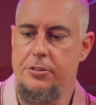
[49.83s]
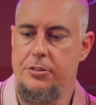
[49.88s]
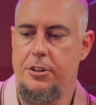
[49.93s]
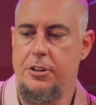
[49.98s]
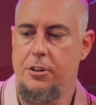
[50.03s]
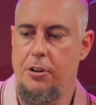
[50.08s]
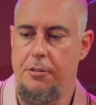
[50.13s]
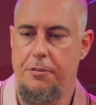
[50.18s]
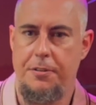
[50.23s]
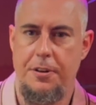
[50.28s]
So you've
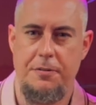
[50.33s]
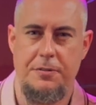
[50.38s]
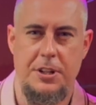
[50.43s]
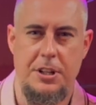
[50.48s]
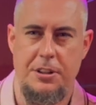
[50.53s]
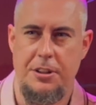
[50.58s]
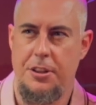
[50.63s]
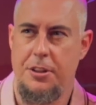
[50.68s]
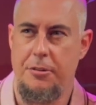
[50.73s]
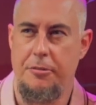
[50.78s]
got
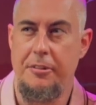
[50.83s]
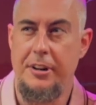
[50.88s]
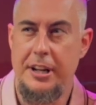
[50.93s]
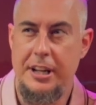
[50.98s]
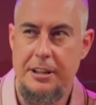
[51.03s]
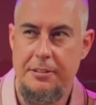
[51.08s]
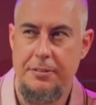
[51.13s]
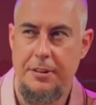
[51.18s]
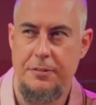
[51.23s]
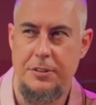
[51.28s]

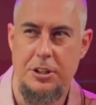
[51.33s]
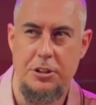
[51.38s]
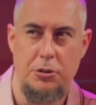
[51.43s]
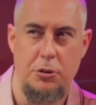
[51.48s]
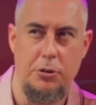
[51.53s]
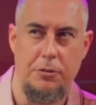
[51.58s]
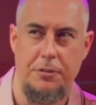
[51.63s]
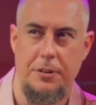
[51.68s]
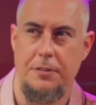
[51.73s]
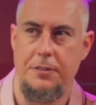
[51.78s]
52
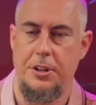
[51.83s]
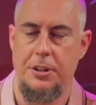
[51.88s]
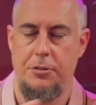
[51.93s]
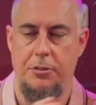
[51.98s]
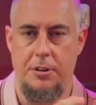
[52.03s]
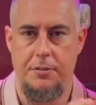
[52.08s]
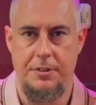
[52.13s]
or 53